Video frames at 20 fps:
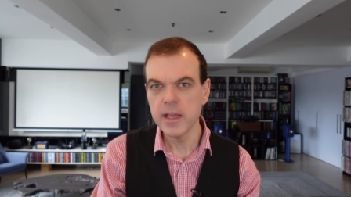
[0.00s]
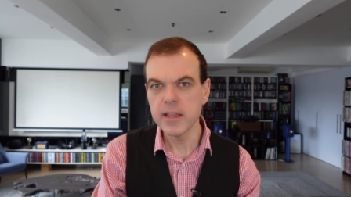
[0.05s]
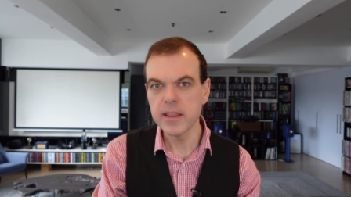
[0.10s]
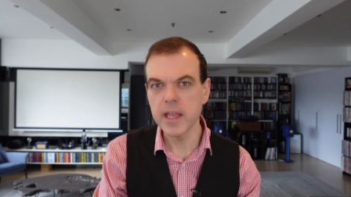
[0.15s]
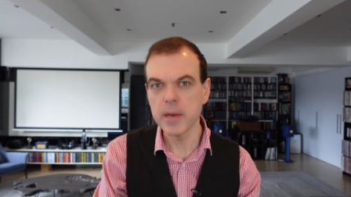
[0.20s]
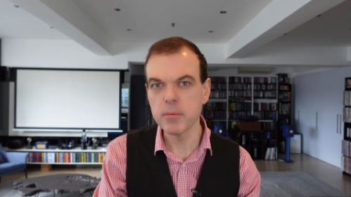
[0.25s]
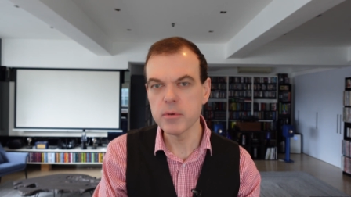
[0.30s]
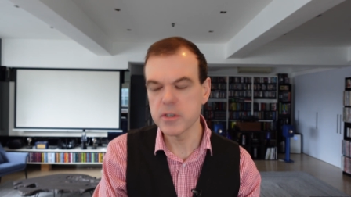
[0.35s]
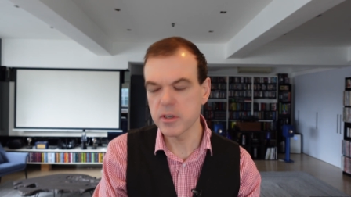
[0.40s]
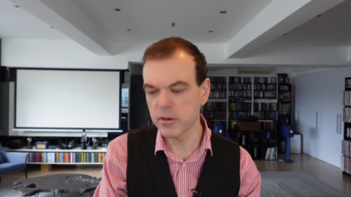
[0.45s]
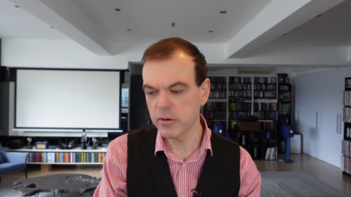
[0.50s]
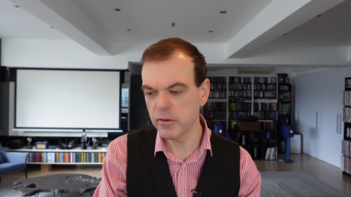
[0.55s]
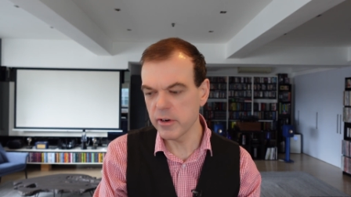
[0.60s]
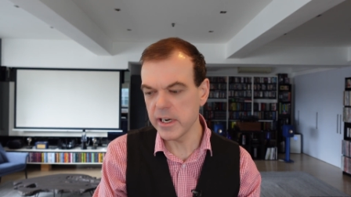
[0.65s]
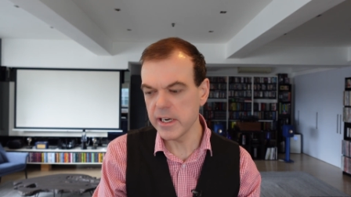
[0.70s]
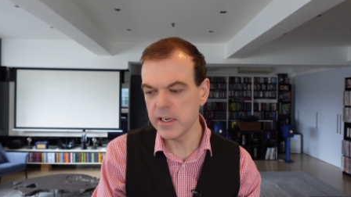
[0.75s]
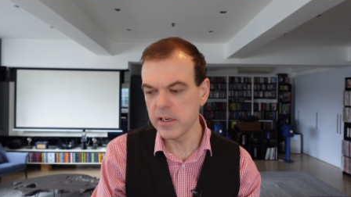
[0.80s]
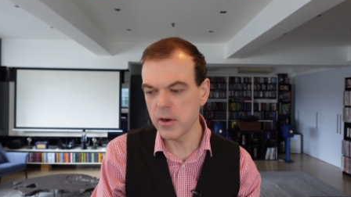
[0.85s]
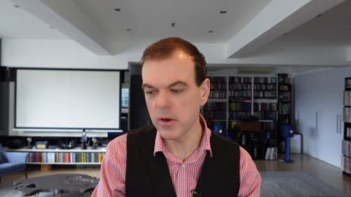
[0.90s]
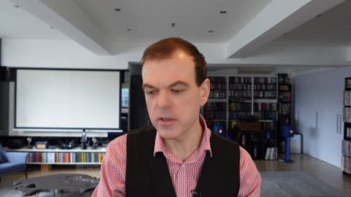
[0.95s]
they would
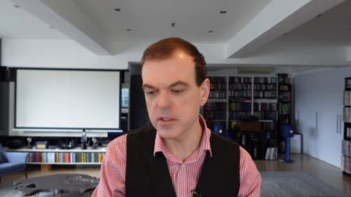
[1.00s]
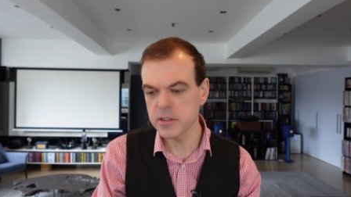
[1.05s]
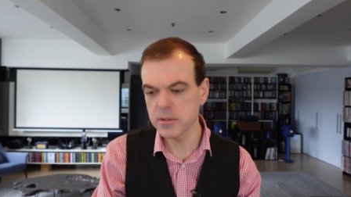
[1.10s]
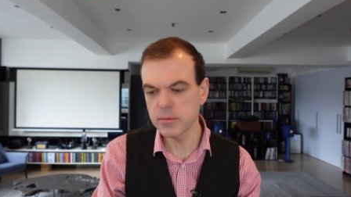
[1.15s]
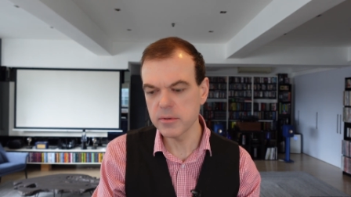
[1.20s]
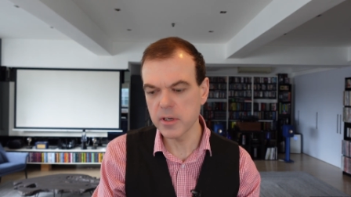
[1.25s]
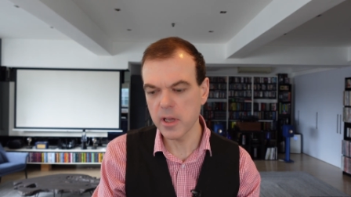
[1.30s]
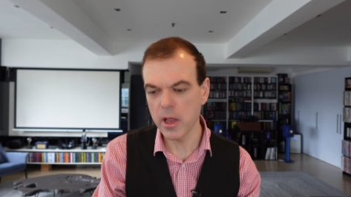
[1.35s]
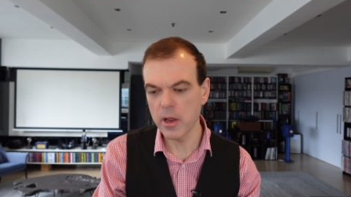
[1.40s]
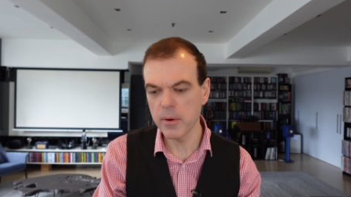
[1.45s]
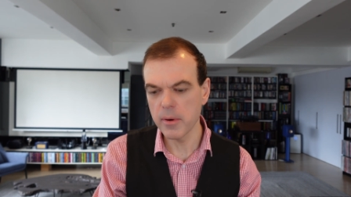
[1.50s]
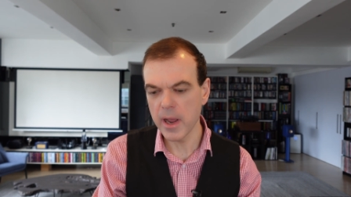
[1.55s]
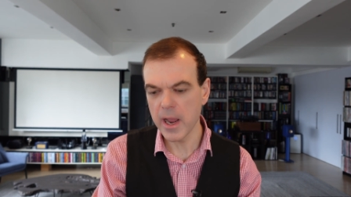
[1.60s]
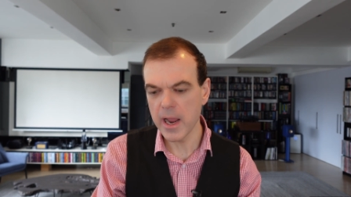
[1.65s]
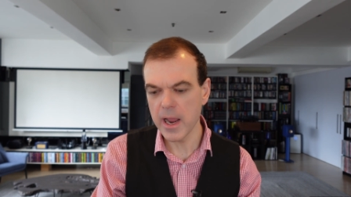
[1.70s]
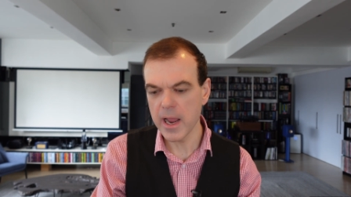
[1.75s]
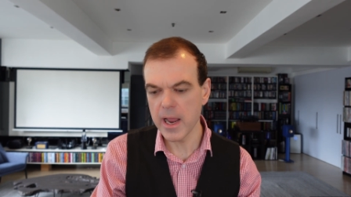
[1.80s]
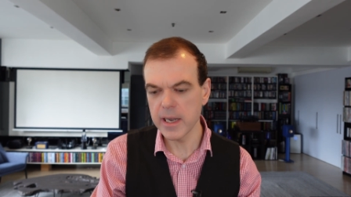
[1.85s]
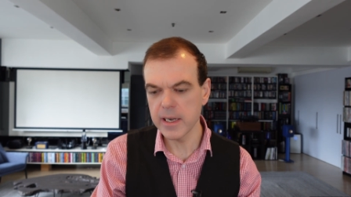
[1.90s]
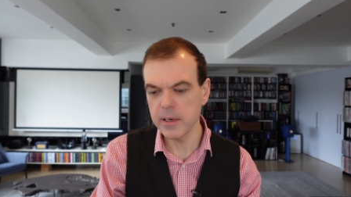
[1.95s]
agree not to go
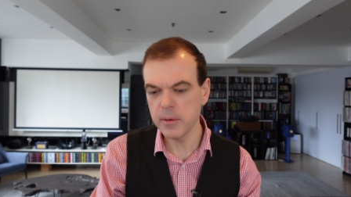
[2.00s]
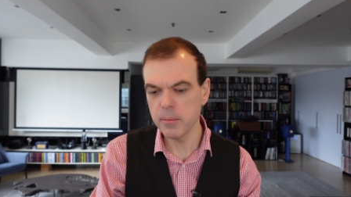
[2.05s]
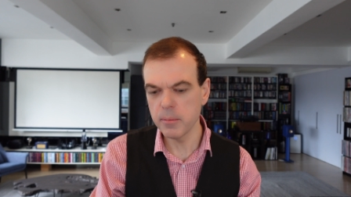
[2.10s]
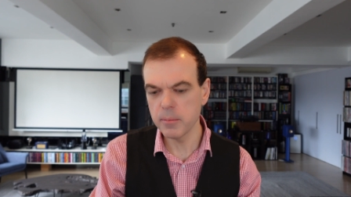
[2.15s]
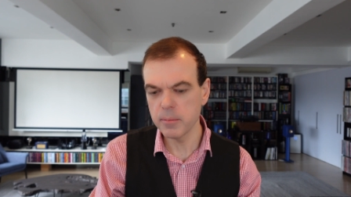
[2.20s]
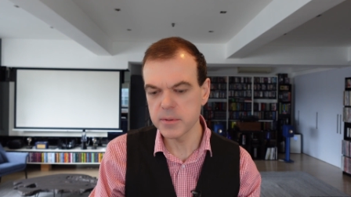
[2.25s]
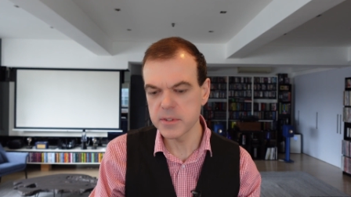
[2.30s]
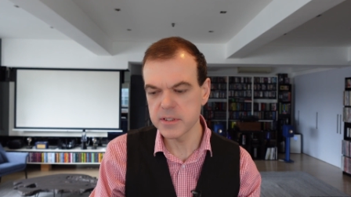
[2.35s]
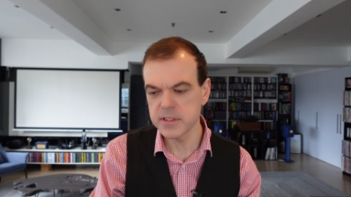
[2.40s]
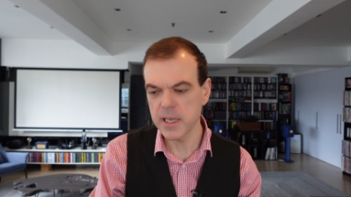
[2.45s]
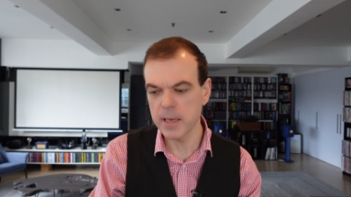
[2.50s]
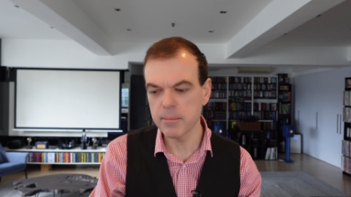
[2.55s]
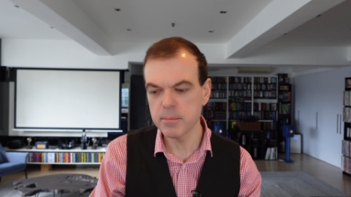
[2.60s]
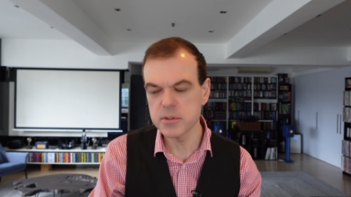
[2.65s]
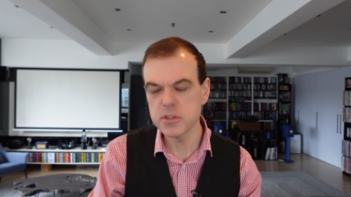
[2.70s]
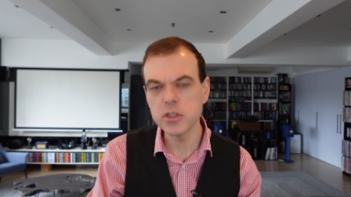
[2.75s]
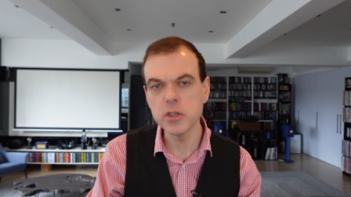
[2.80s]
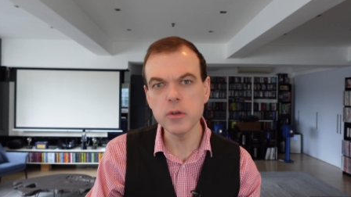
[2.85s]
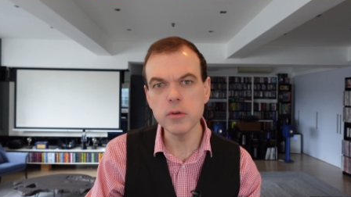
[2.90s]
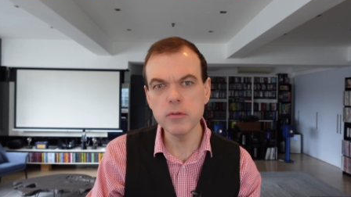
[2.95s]
any step
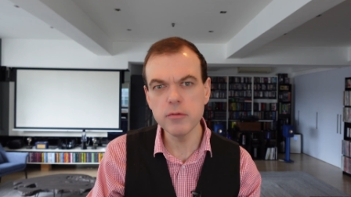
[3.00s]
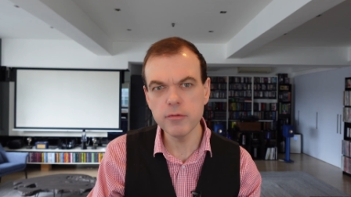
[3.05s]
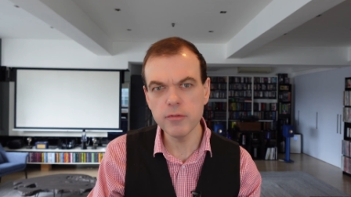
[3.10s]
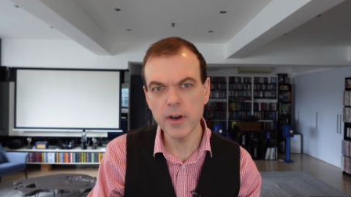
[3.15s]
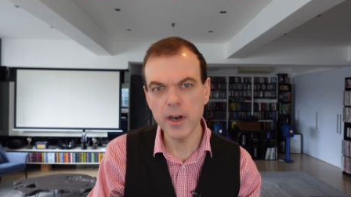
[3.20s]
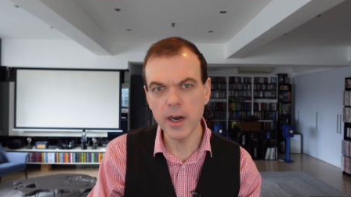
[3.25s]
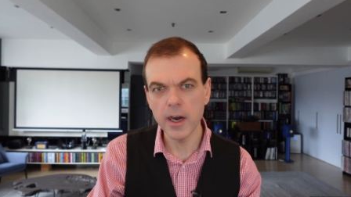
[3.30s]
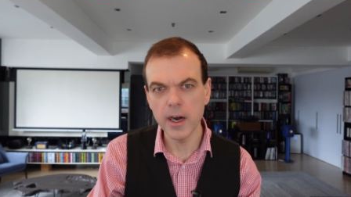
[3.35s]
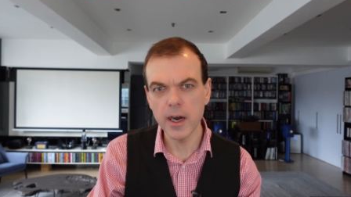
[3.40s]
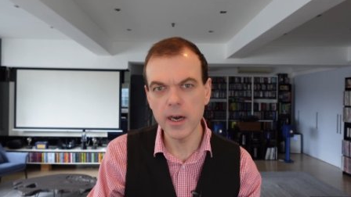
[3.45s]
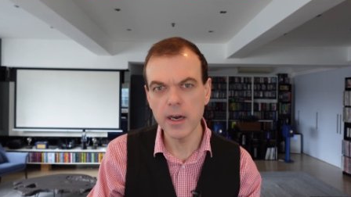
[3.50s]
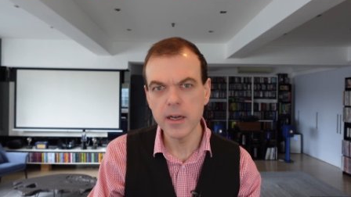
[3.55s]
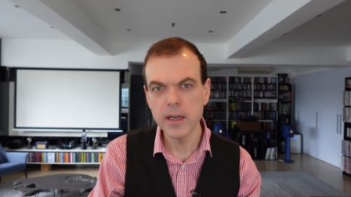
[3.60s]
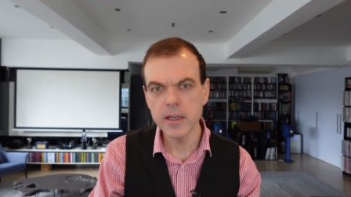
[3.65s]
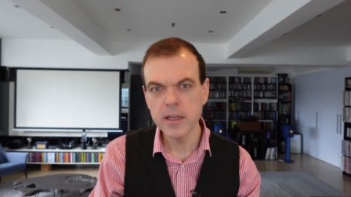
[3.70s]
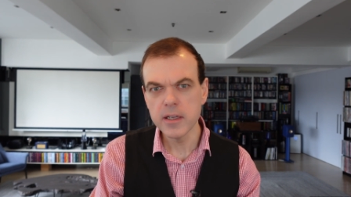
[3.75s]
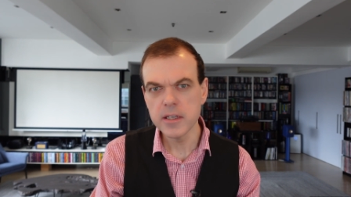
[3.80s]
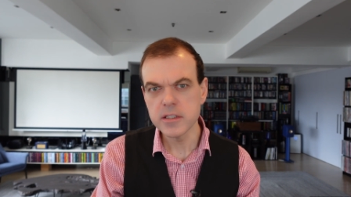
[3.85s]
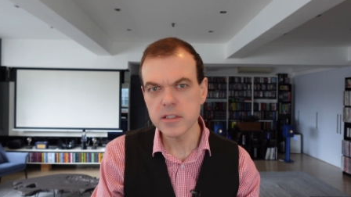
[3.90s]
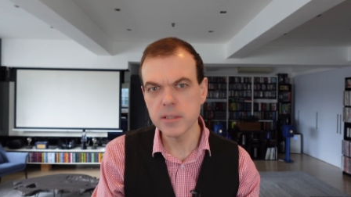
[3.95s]
too far
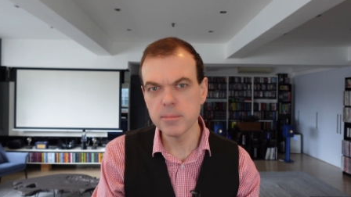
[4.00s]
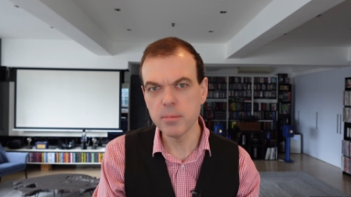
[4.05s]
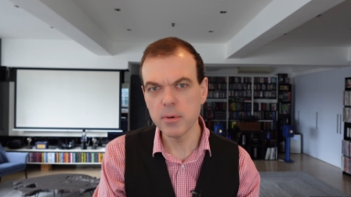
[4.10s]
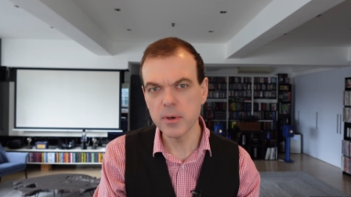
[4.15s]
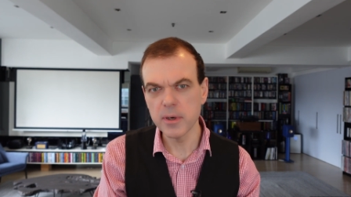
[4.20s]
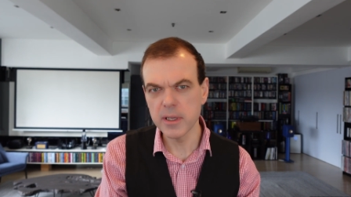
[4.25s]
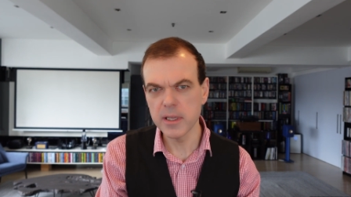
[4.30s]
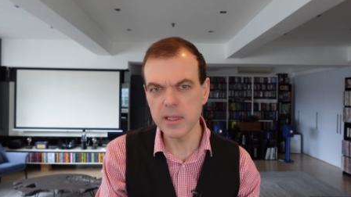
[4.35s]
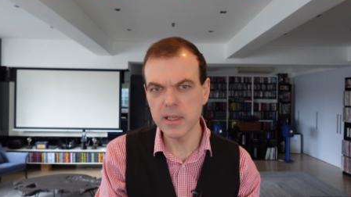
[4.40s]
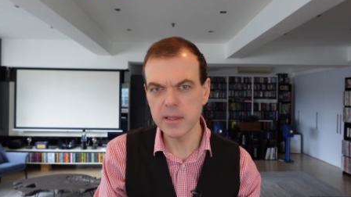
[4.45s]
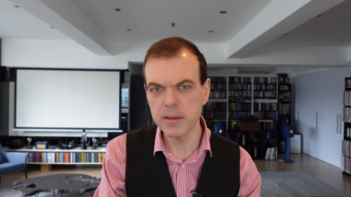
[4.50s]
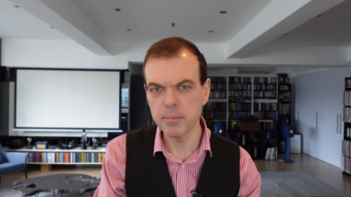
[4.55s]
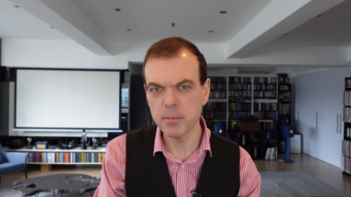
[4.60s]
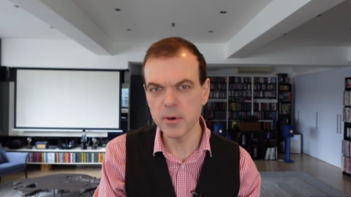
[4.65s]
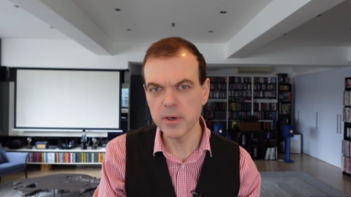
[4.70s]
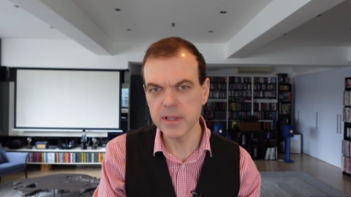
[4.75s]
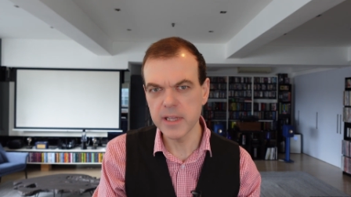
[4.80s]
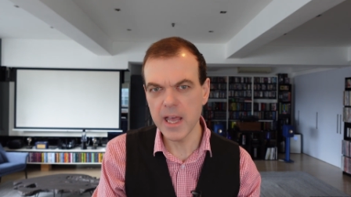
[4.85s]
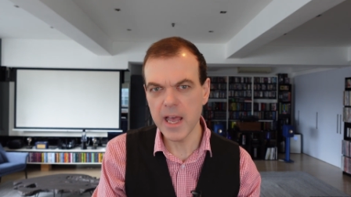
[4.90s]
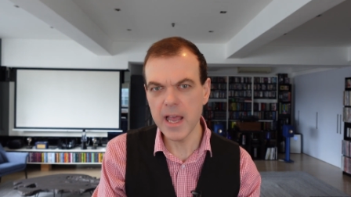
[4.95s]
to the point,
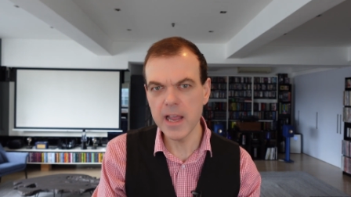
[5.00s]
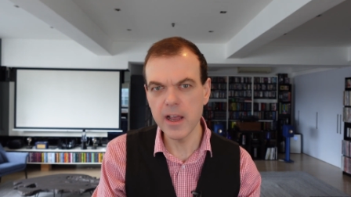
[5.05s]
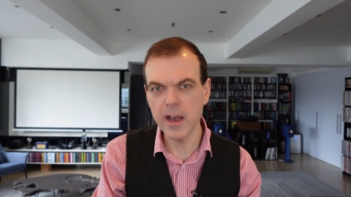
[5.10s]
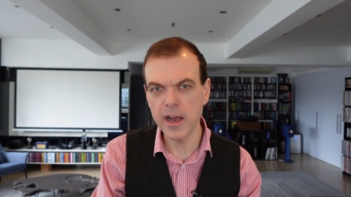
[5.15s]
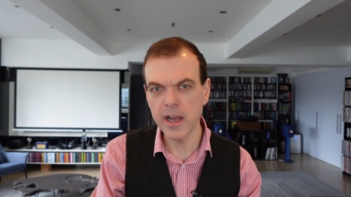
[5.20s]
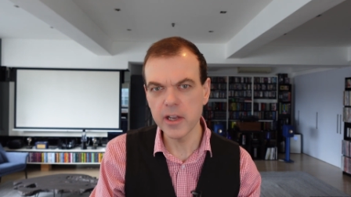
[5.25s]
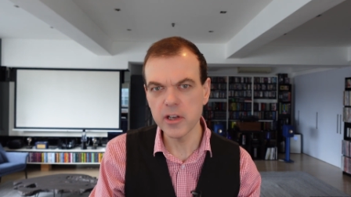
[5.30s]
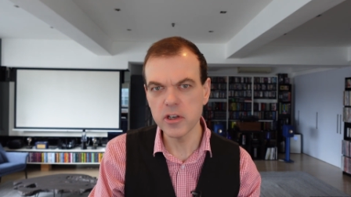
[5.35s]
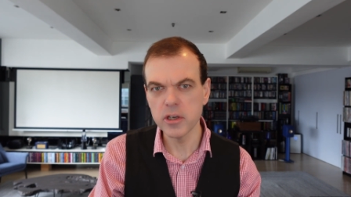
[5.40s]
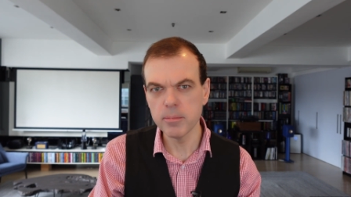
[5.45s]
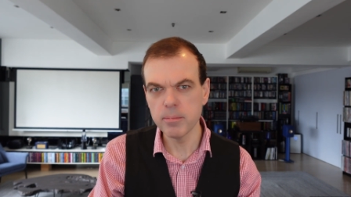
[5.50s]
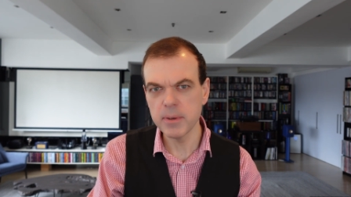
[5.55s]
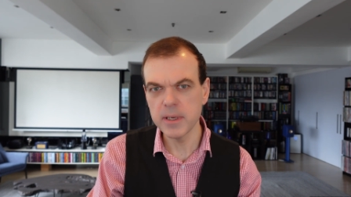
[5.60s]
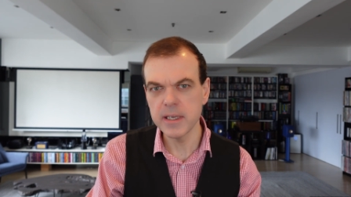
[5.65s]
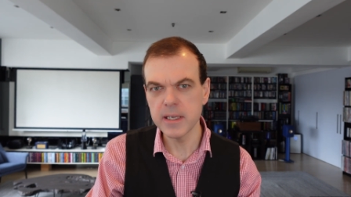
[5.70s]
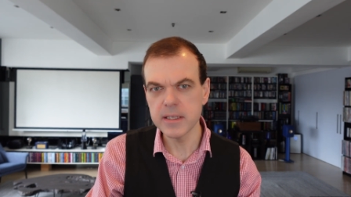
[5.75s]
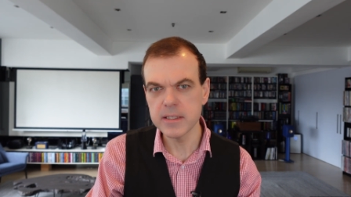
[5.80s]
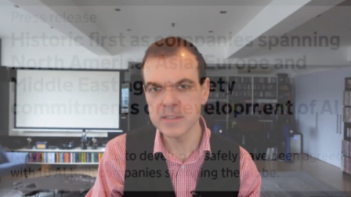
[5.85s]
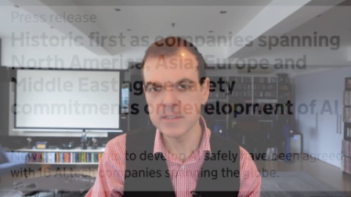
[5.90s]
point that AI could be